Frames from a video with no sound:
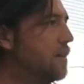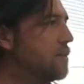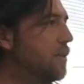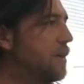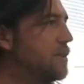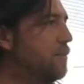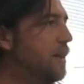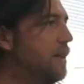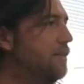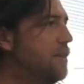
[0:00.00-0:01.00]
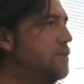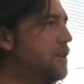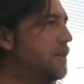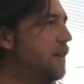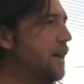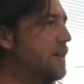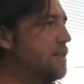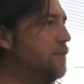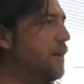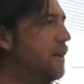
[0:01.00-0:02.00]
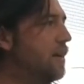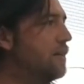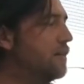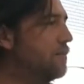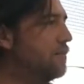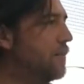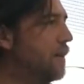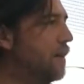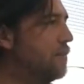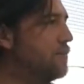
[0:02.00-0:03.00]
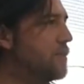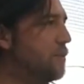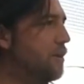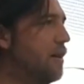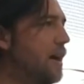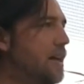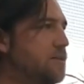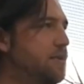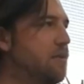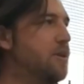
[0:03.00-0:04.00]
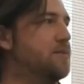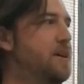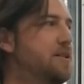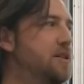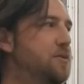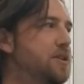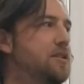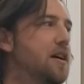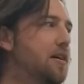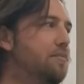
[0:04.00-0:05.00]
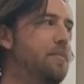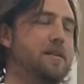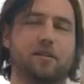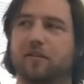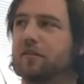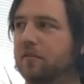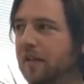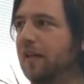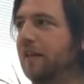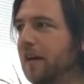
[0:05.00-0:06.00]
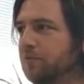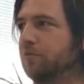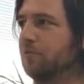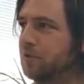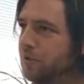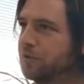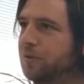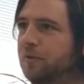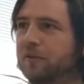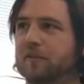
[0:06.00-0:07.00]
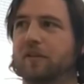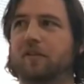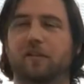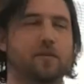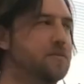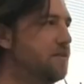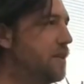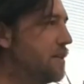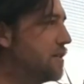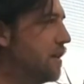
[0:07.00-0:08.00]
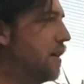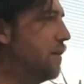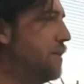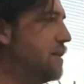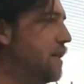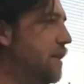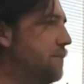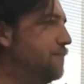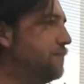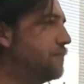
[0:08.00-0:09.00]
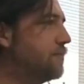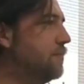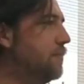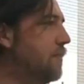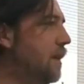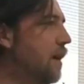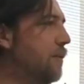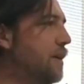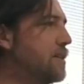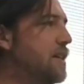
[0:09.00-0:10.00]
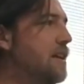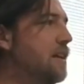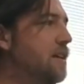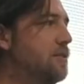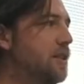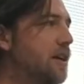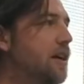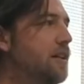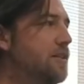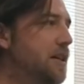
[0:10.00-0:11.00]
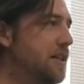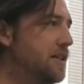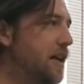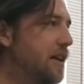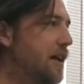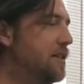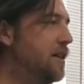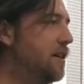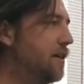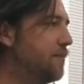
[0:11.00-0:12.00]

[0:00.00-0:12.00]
we've got an example here of using the HTTP client. So we create a HTTP request message, which is our method to get the actual resource we want in terms of this RPC. We can send it using the client, using the send async.